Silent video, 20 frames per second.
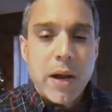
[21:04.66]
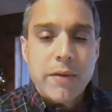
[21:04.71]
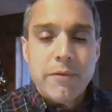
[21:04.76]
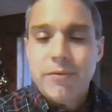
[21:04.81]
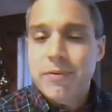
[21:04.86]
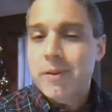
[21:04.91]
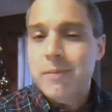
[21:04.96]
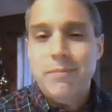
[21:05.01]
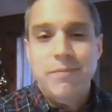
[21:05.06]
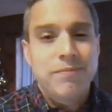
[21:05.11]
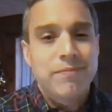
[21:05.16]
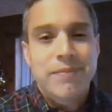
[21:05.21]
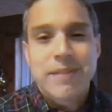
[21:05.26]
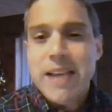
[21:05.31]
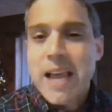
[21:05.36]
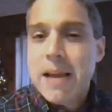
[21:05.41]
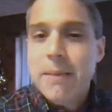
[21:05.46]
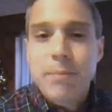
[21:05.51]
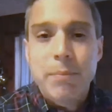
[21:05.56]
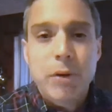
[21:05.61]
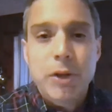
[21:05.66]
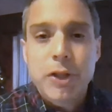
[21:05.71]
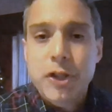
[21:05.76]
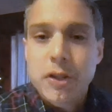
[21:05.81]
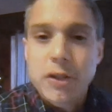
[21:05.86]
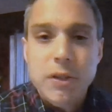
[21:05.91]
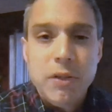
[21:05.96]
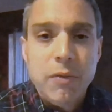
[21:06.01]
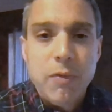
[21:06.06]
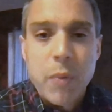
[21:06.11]
went from 10
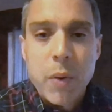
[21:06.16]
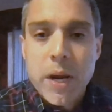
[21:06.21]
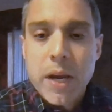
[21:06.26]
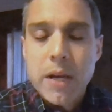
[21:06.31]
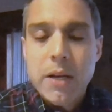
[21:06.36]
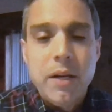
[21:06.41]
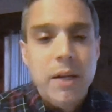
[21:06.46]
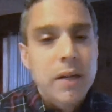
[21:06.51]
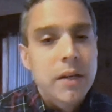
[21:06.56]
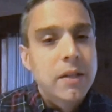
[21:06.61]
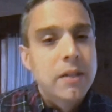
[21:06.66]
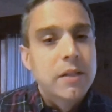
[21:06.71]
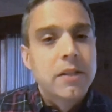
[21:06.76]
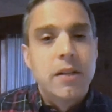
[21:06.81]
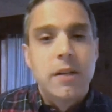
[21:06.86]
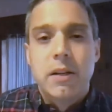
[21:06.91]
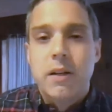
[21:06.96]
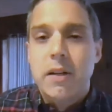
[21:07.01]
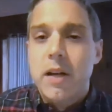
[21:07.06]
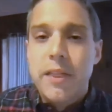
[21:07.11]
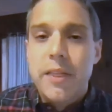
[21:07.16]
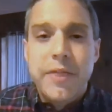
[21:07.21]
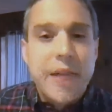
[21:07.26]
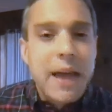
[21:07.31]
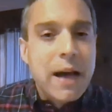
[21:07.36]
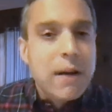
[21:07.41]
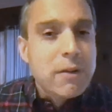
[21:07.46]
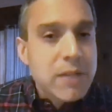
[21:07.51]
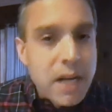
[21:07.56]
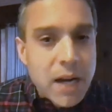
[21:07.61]
bushels of wheat to
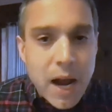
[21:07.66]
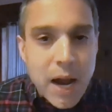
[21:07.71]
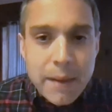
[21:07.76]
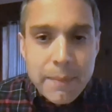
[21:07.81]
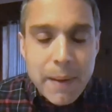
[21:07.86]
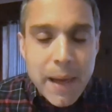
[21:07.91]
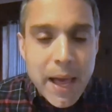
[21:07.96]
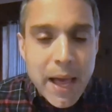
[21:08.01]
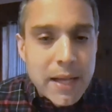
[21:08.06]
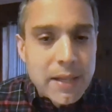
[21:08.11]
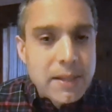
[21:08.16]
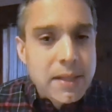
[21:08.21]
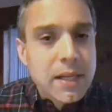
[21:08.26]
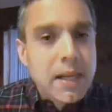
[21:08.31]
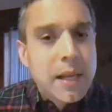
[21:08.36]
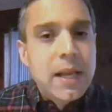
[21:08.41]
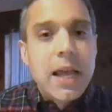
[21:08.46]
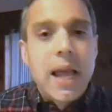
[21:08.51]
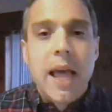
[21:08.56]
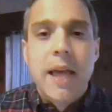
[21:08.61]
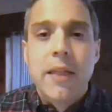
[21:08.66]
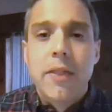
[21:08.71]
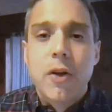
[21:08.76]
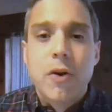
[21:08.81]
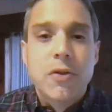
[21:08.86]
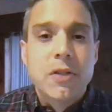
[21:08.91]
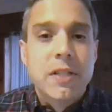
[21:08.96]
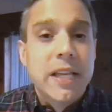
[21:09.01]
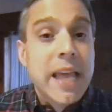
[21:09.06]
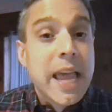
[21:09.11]
1,000 iPads. And
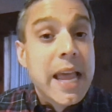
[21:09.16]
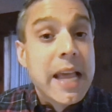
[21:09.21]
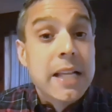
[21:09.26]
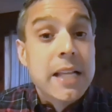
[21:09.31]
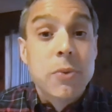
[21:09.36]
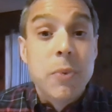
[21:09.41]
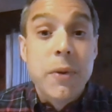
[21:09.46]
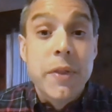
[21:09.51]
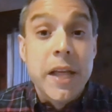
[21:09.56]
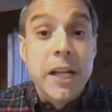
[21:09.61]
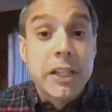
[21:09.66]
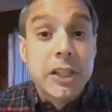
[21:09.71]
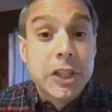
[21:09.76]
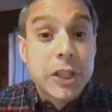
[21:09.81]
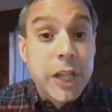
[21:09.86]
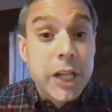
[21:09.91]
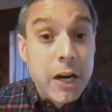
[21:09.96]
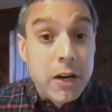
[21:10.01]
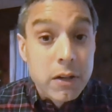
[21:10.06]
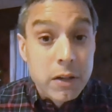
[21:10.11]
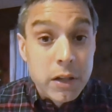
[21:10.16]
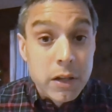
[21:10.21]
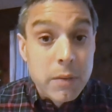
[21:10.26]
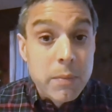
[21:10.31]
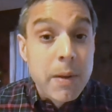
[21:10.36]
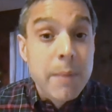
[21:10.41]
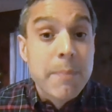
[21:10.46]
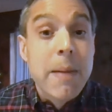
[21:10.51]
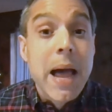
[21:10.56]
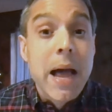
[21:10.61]
those gains were then shared a little
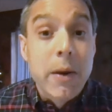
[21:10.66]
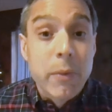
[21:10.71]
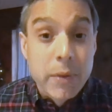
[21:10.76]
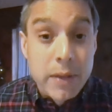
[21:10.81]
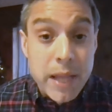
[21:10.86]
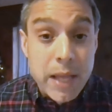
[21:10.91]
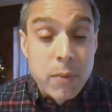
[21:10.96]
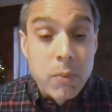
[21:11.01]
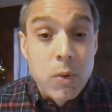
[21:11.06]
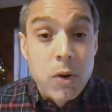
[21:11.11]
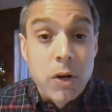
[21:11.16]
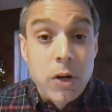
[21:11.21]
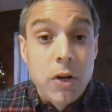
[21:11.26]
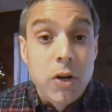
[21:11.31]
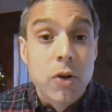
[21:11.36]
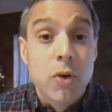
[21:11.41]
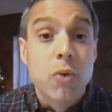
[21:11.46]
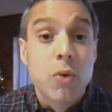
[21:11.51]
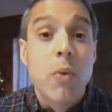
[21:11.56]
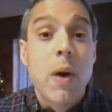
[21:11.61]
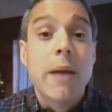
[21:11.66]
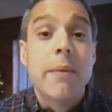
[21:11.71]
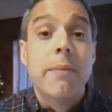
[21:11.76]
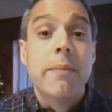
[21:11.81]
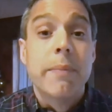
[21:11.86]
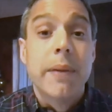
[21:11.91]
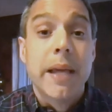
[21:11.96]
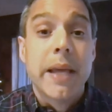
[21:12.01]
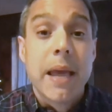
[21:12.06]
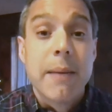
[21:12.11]
bit back with that worker who went
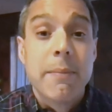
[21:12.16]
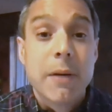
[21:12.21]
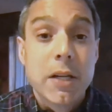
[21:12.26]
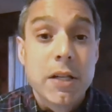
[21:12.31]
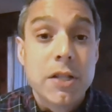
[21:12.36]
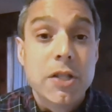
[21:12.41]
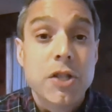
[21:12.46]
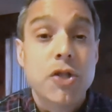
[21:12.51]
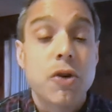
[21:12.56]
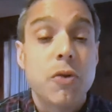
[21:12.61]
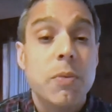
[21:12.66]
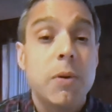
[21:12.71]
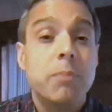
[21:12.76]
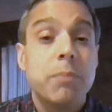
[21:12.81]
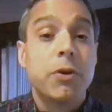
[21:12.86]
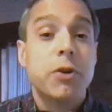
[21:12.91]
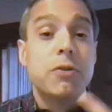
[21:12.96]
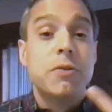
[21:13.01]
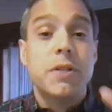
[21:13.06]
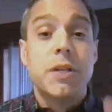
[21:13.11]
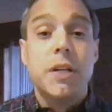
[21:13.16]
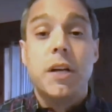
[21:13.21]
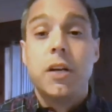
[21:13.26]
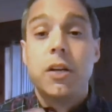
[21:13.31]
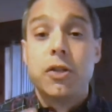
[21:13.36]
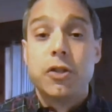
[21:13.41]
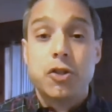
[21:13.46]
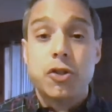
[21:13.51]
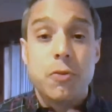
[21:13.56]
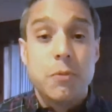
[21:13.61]
and became a consumer, producing a
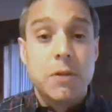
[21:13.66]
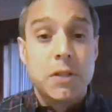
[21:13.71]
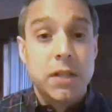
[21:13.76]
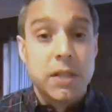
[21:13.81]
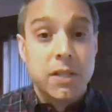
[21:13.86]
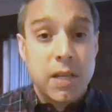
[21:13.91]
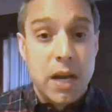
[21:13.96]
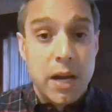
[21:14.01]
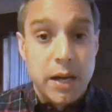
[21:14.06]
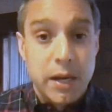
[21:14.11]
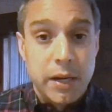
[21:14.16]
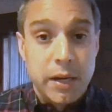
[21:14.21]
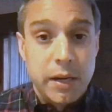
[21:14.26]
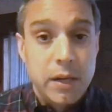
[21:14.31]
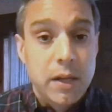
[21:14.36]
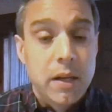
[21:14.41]
consumer society,